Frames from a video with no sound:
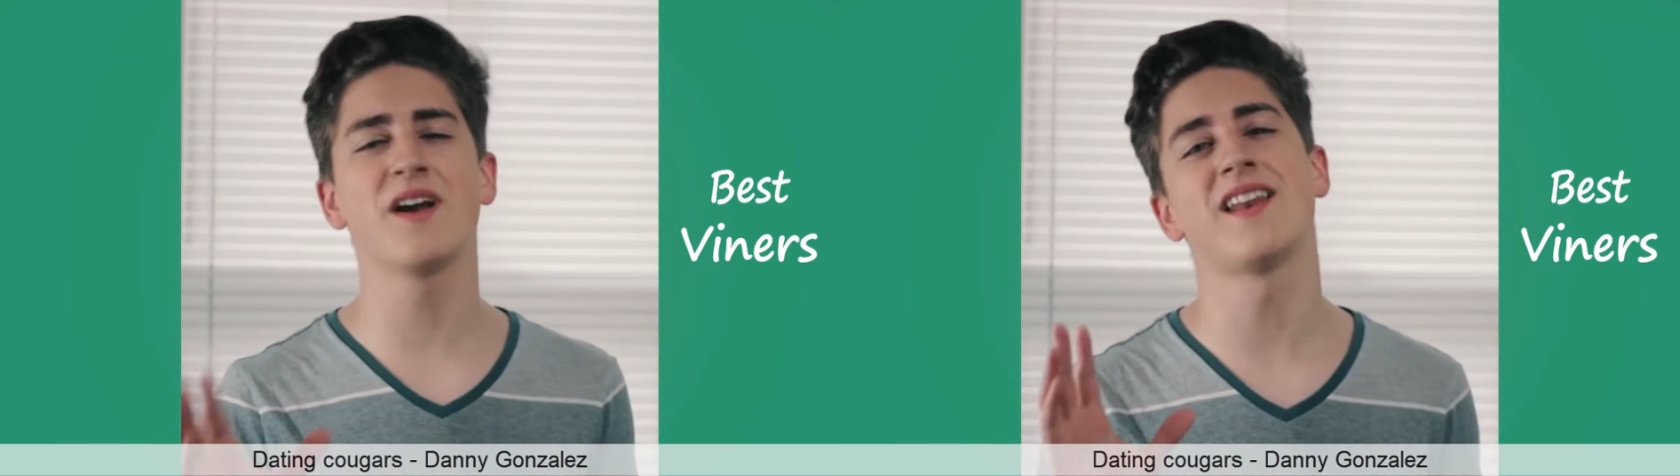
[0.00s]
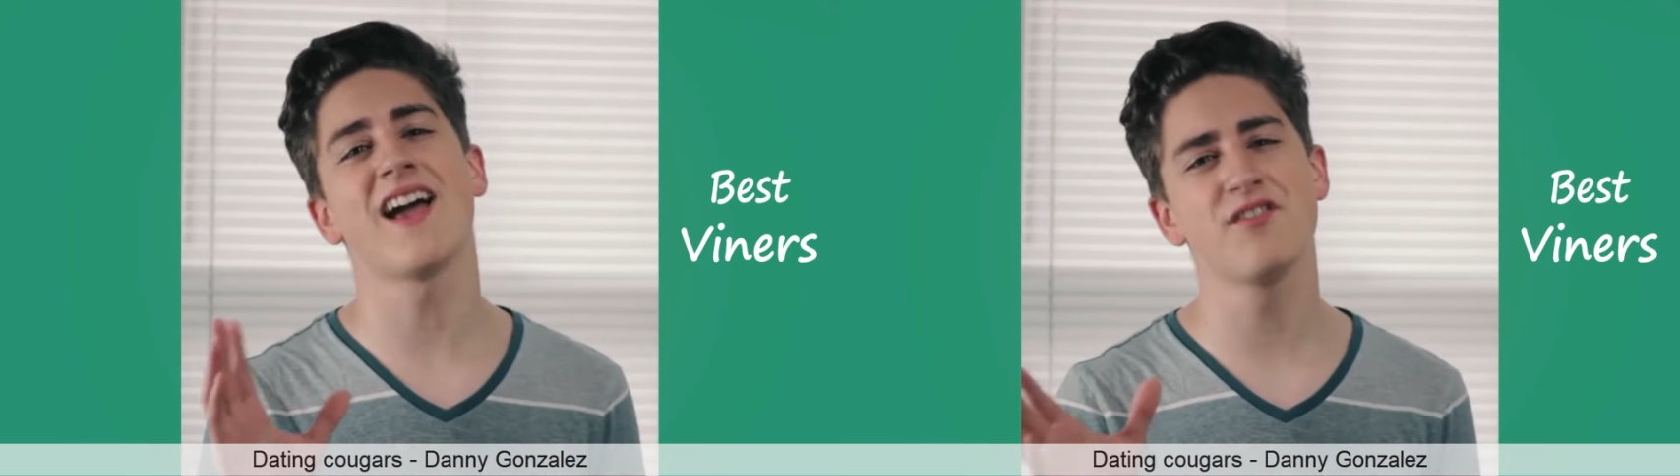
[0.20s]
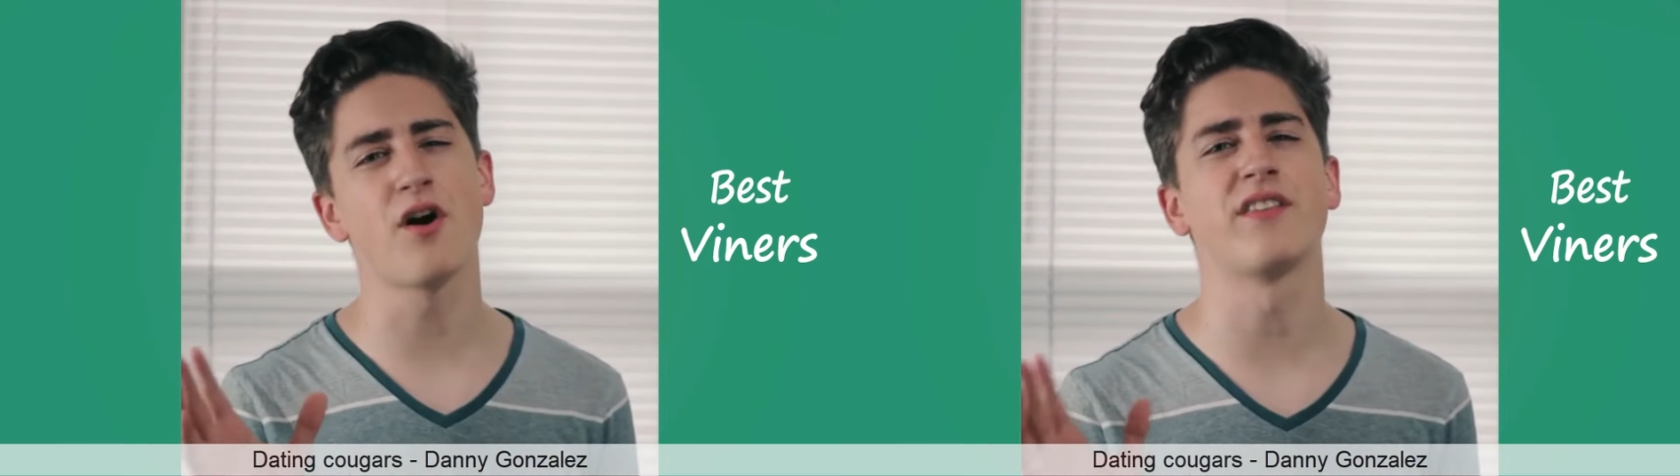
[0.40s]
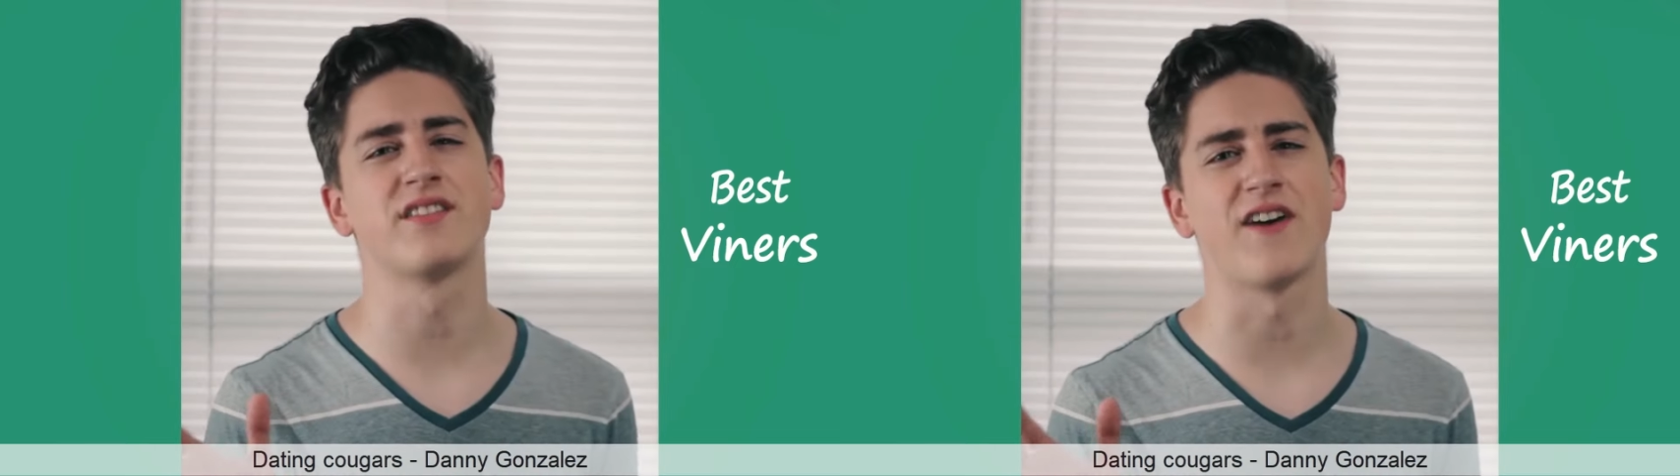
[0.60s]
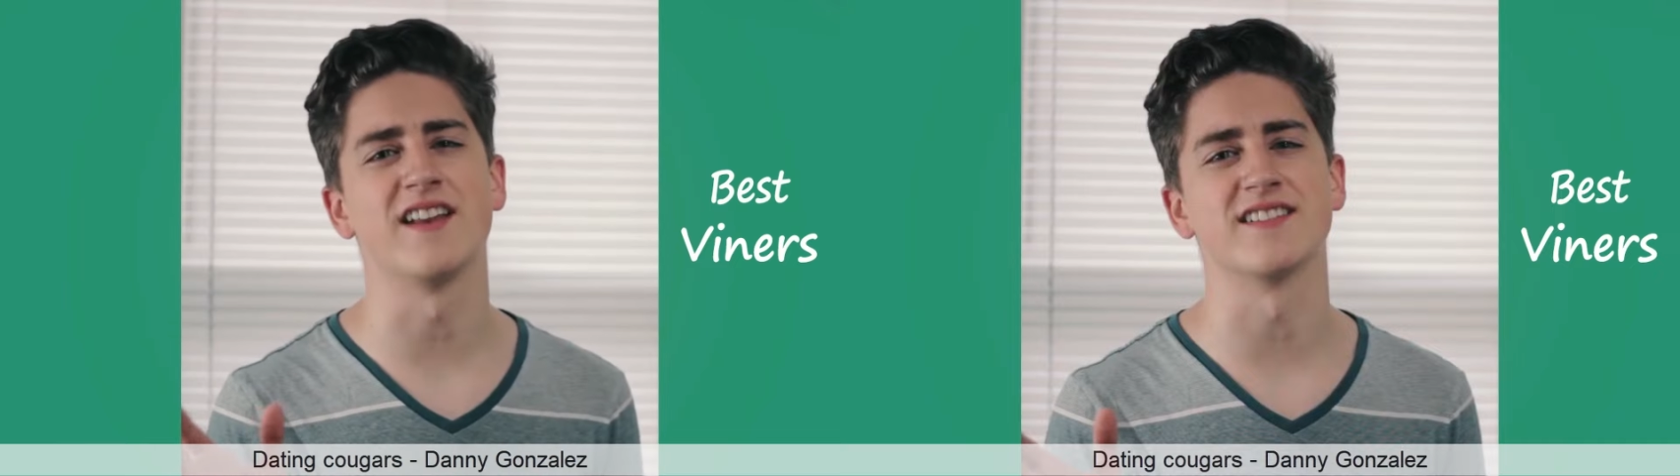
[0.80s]
Wait, I know how
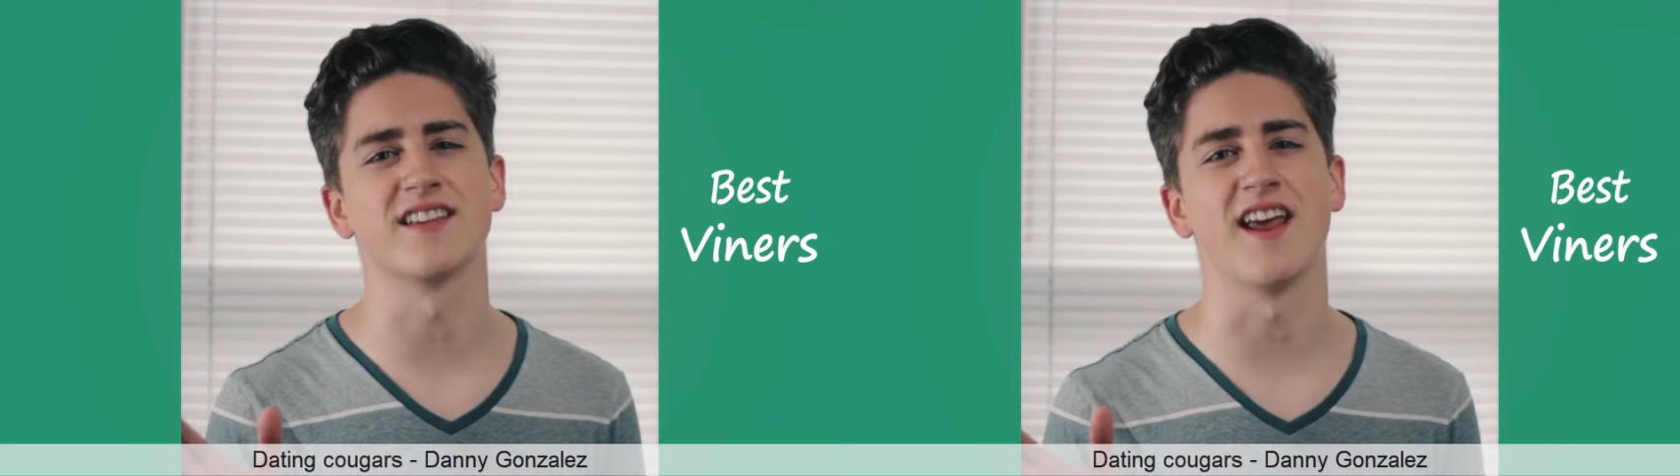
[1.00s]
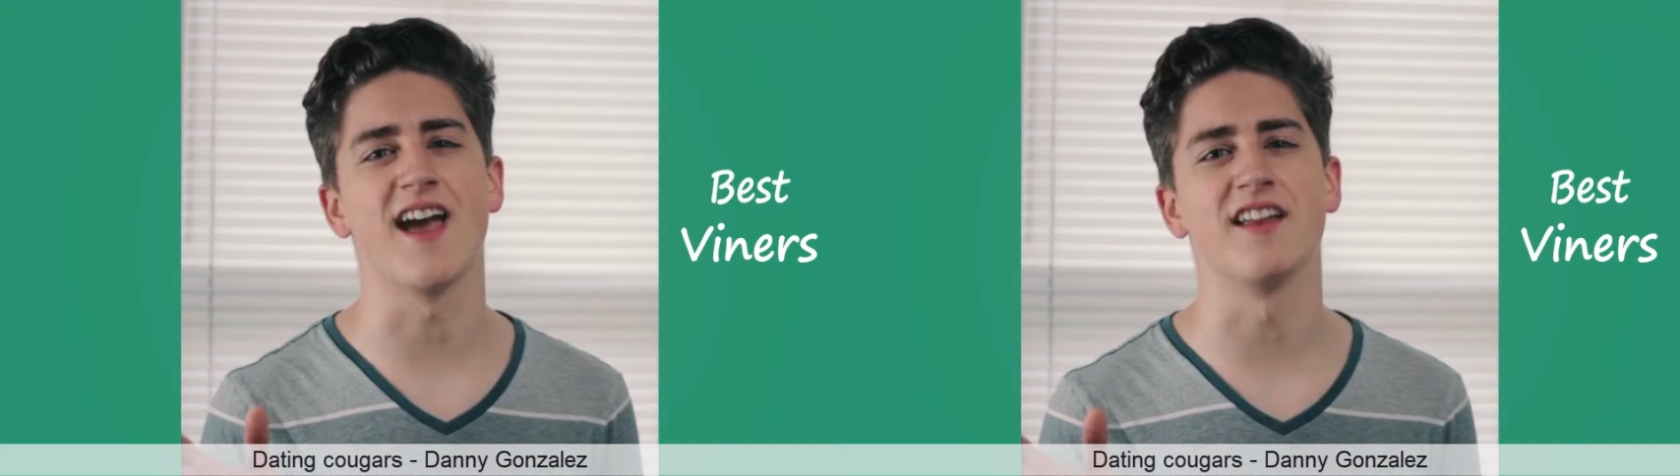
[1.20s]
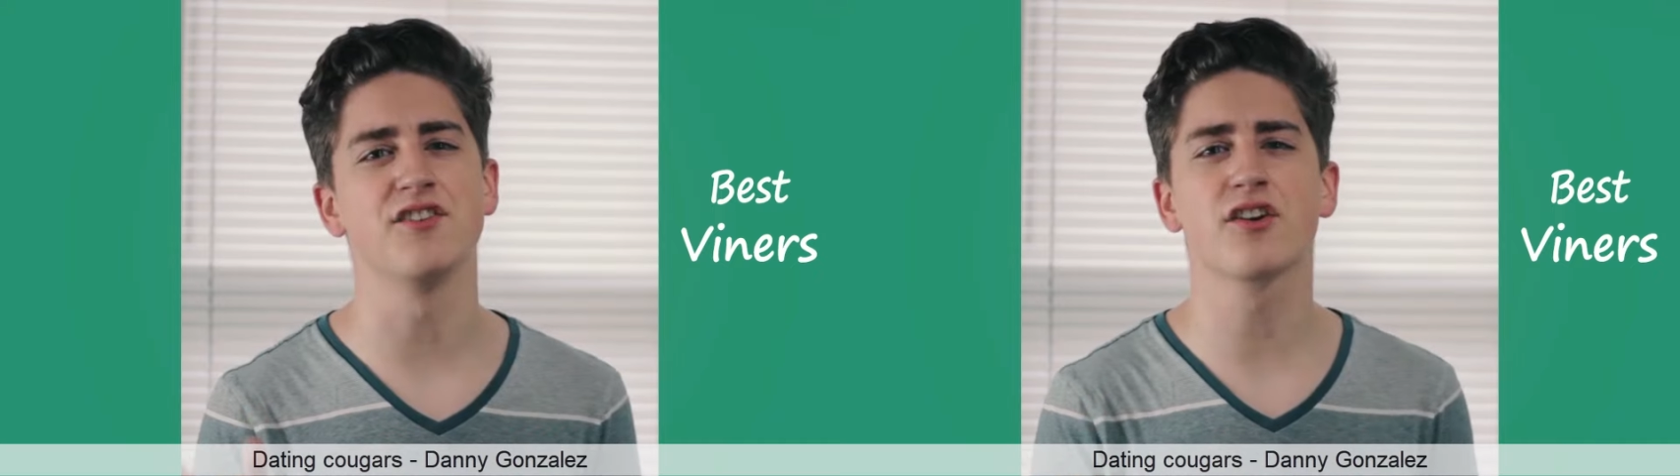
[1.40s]
this Vine is gonna end.